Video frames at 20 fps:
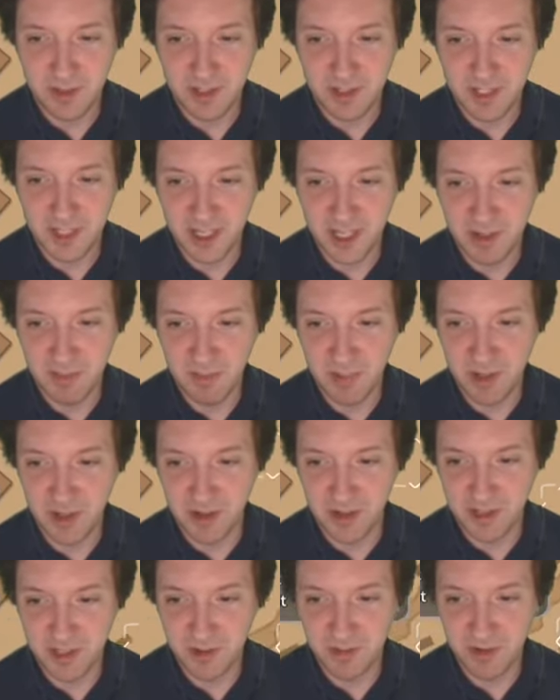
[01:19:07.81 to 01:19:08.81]
Is time
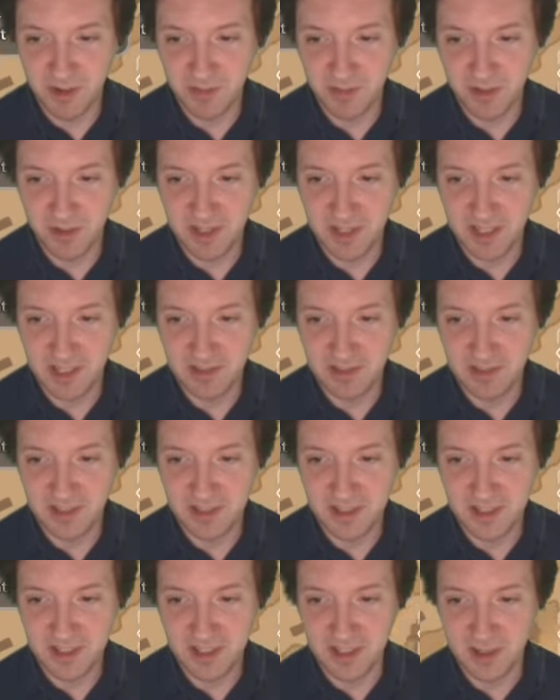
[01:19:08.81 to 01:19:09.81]
paused while I'm looking at
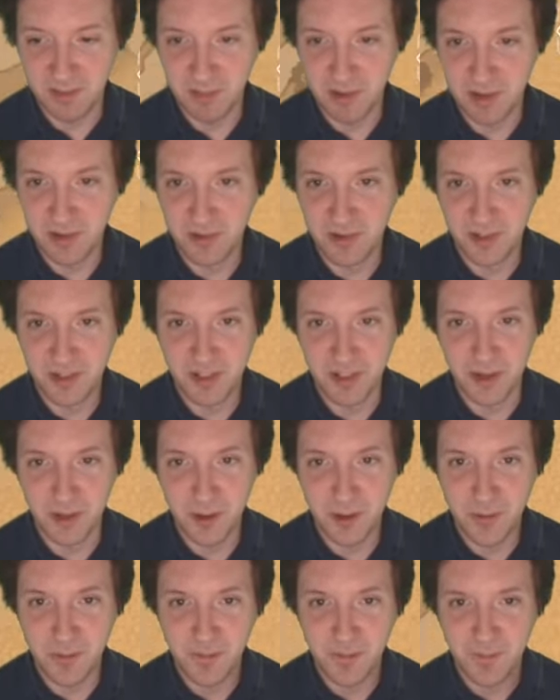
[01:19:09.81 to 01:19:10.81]
this? It appears
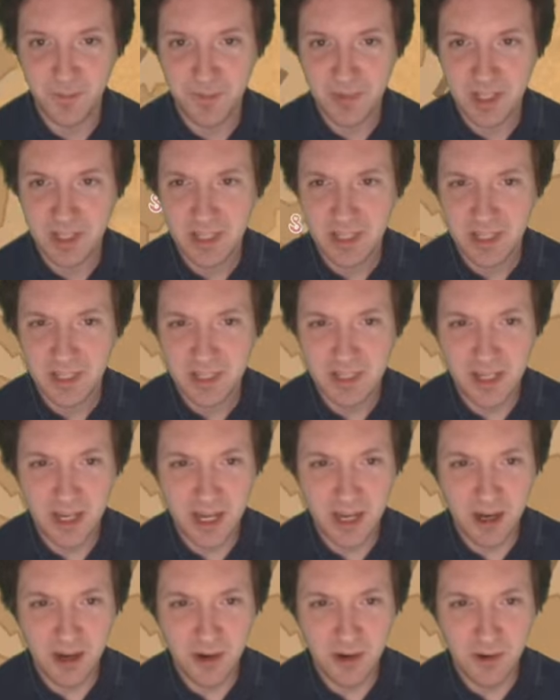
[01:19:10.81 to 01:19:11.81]
so.
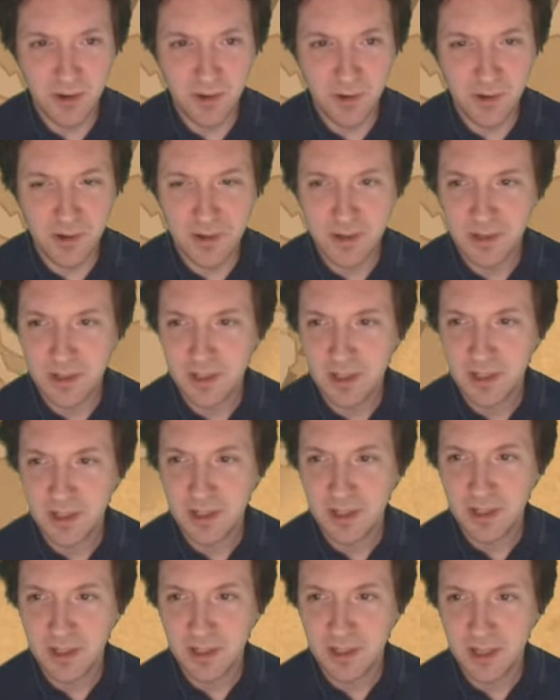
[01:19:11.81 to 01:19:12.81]
Now
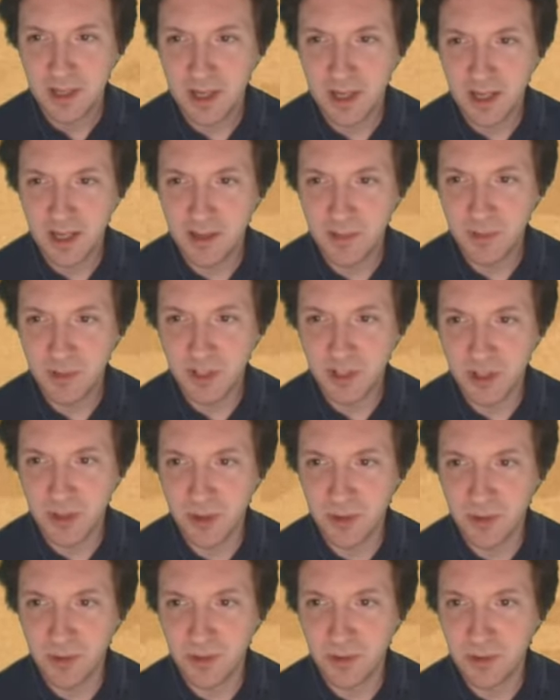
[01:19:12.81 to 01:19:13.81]
I was
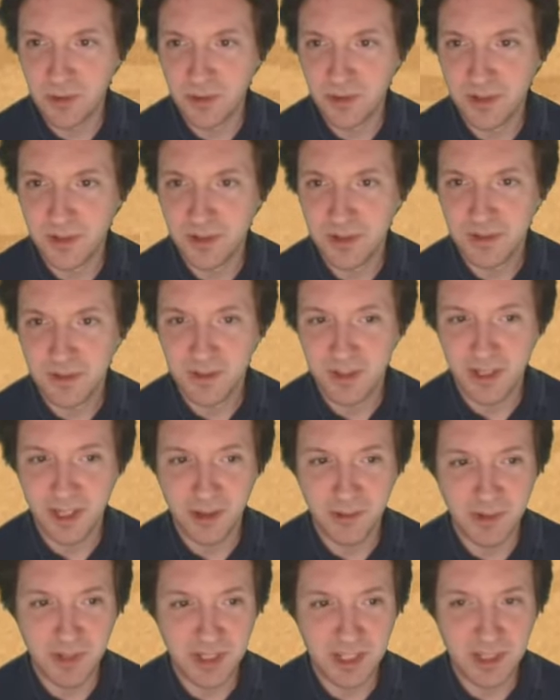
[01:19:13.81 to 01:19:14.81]
told that I
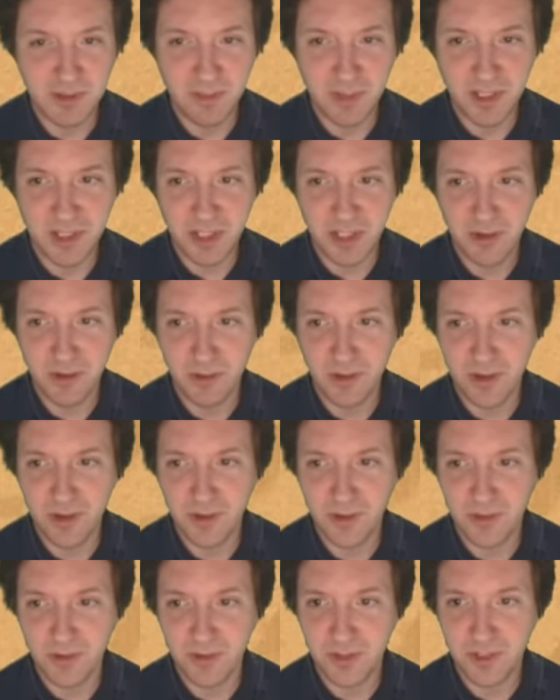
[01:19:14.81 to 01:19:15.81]
would need
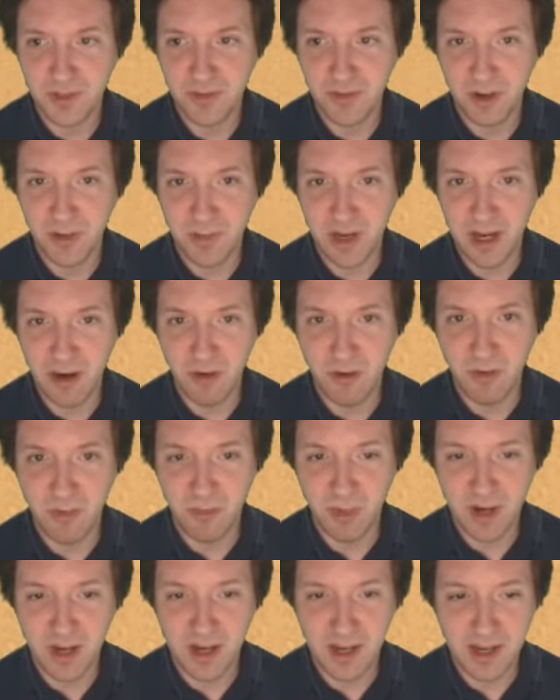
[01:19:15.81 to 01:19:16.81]
materials from out
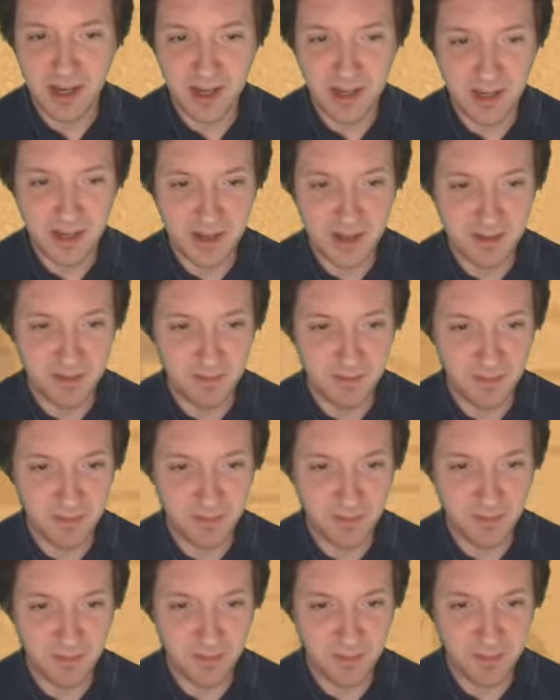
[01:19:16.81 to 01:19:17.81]
by
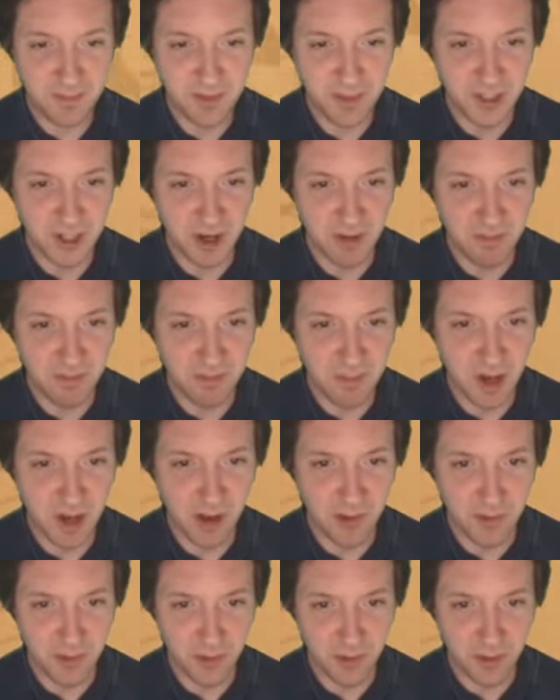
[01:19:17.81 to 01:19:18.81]
some
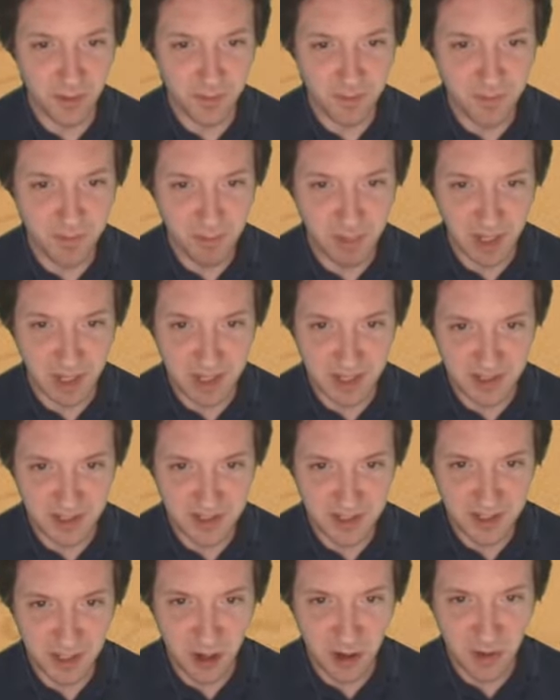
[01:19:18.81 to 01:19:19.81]
other
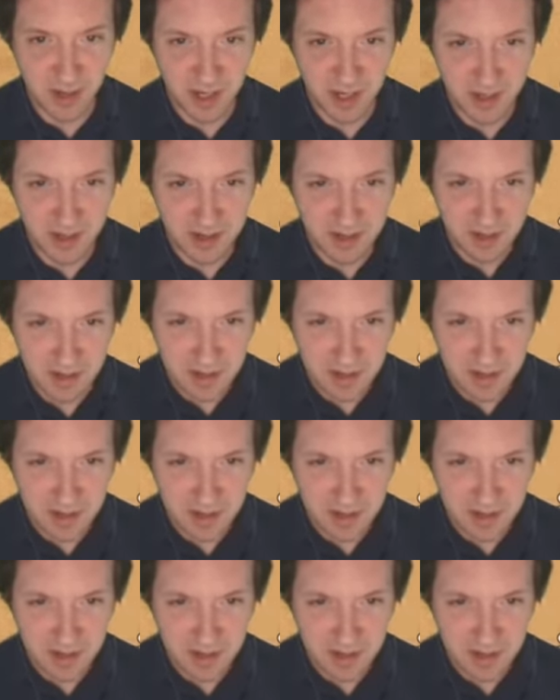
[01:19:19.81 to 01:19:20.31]
place. Okay.